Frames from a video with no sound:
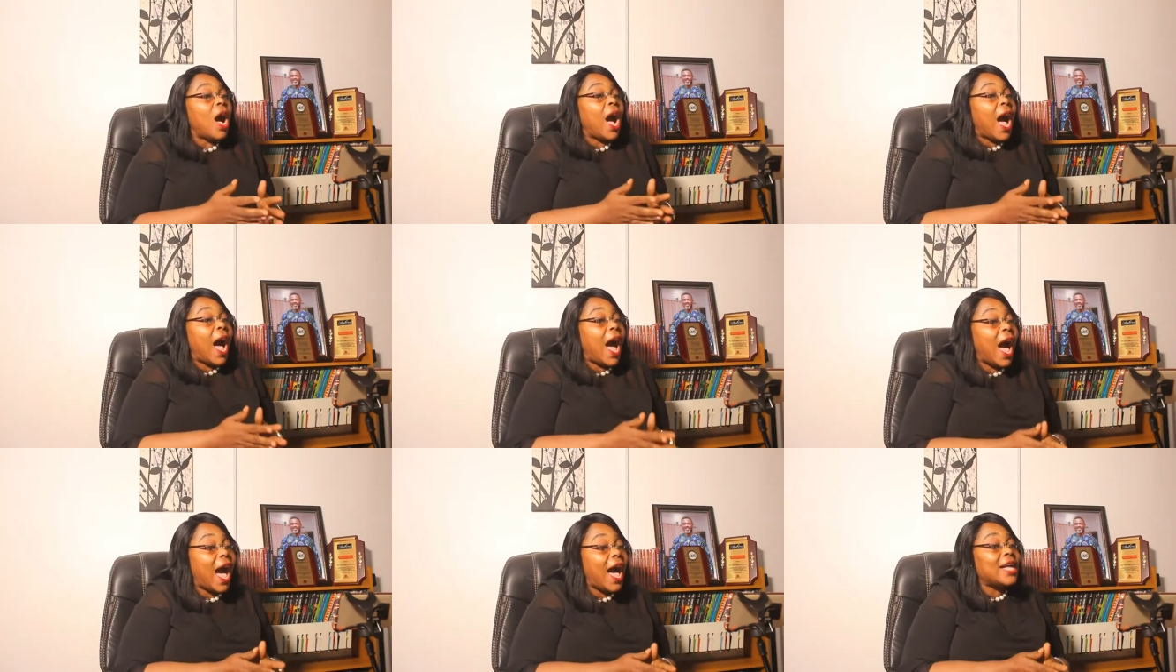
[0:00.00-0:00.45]

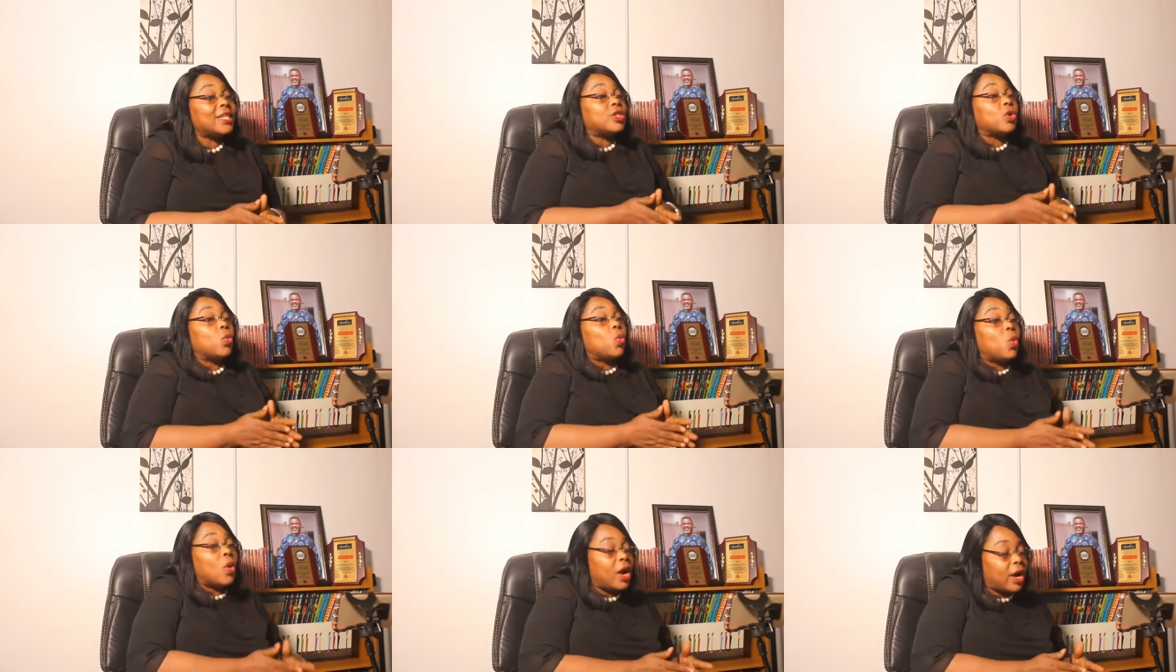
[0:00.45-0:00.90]

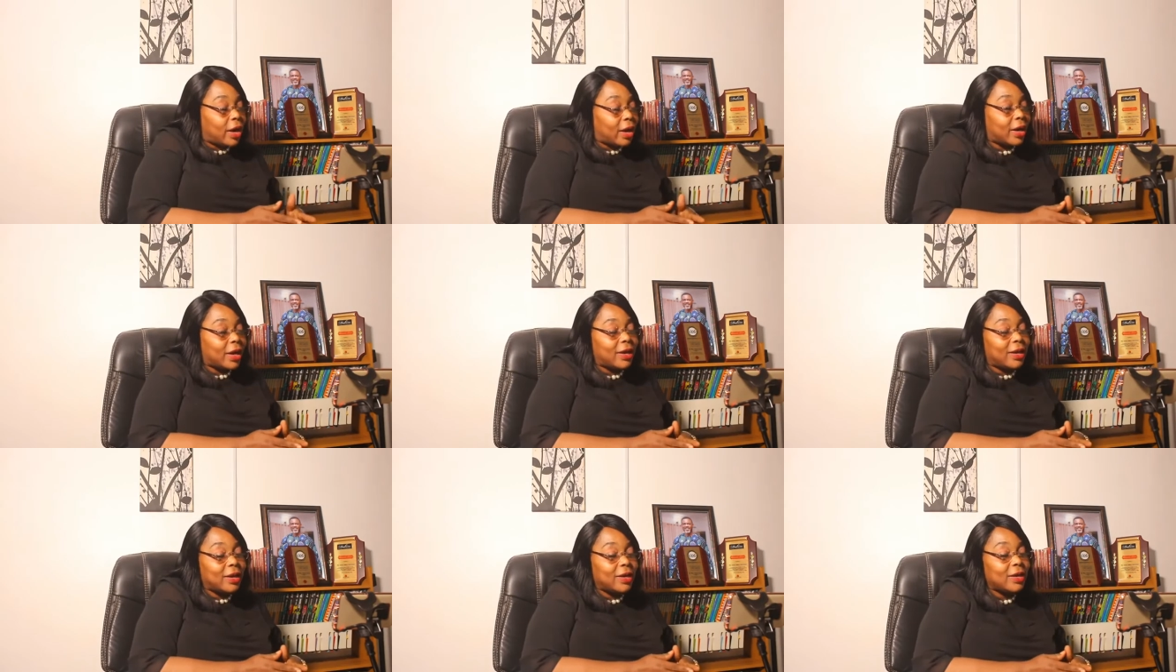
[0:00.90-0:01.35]
Hard
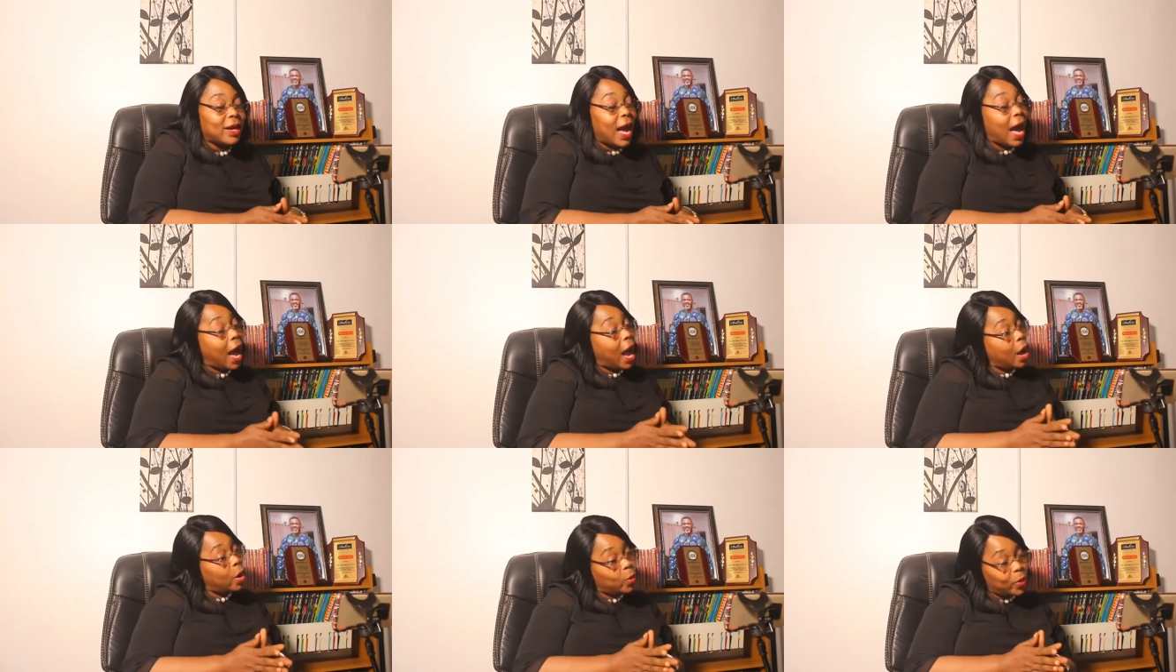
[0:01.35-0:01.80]
work,
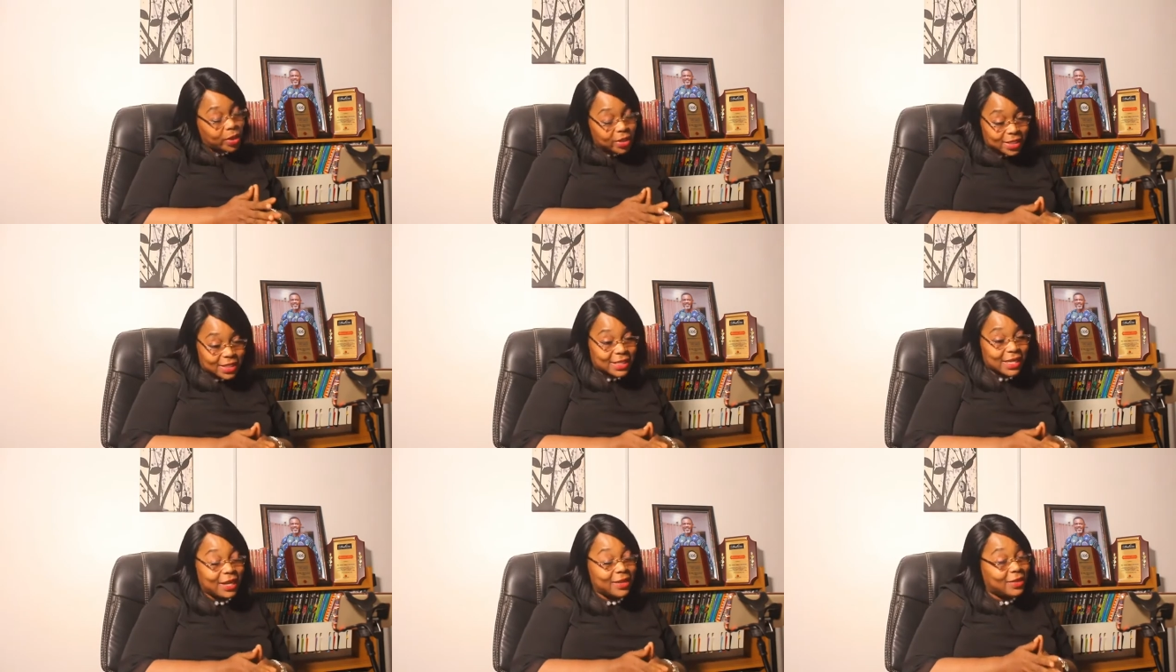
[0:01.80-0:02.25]
I
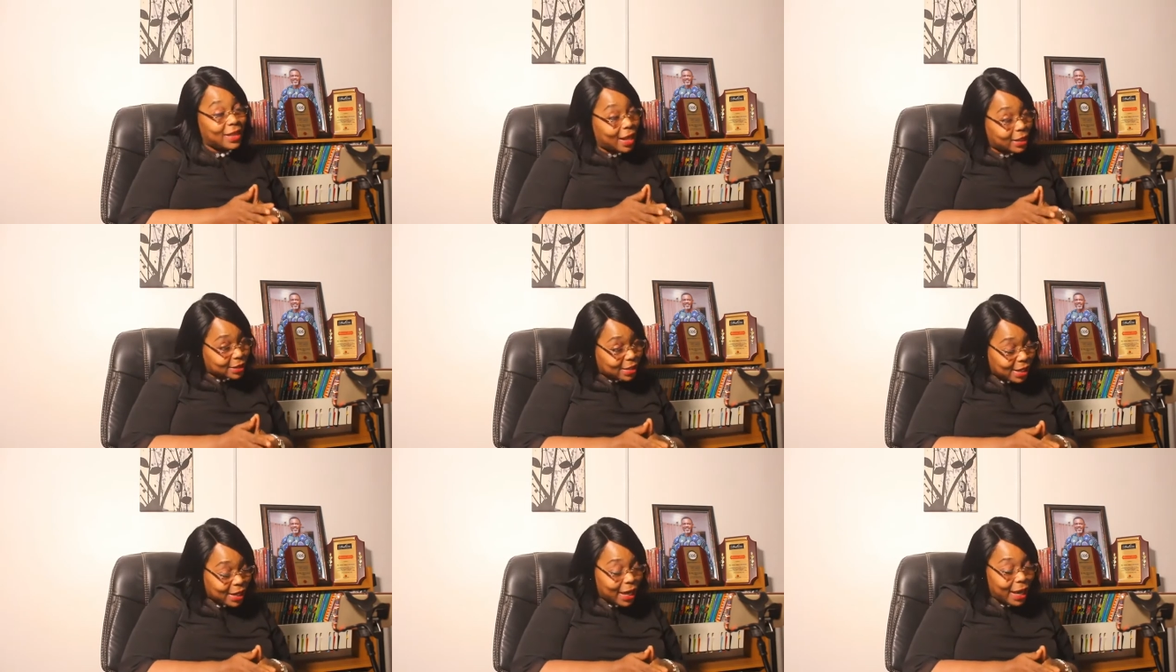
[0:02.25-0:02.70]
will say
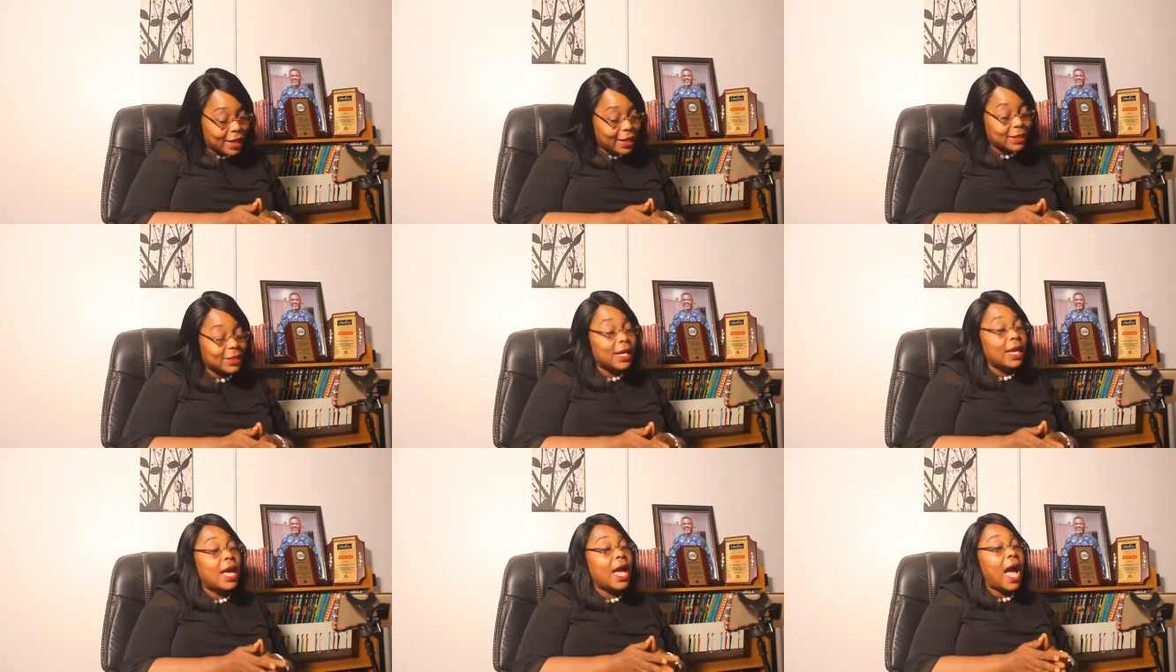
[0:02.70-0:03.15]
that
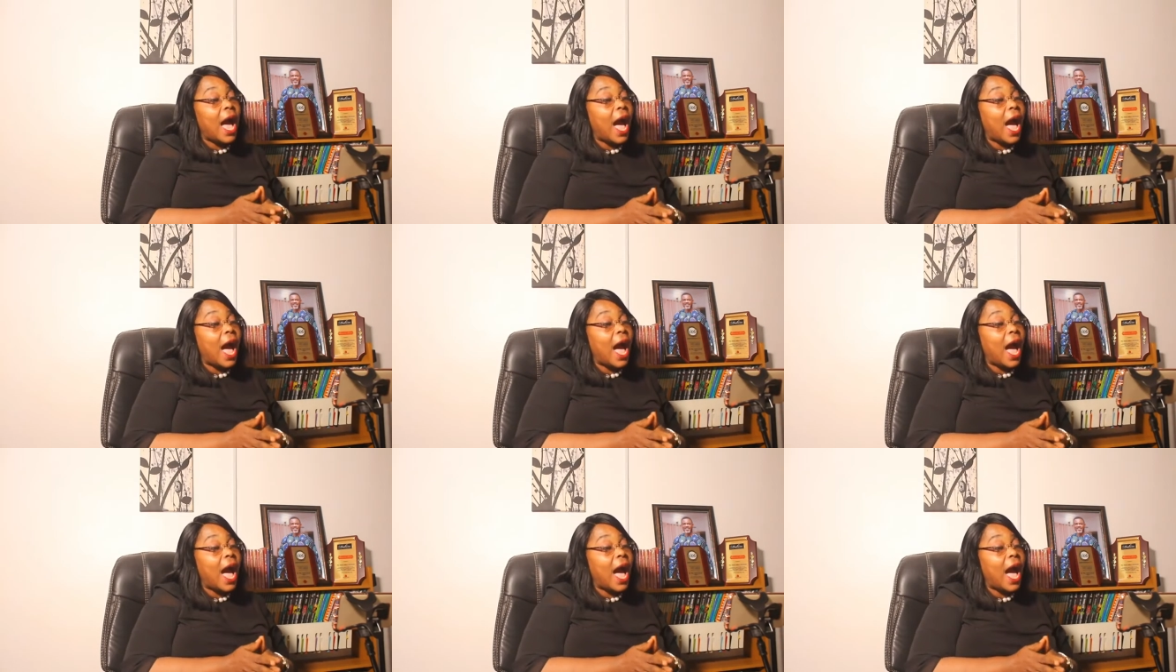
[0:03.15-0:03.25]
again.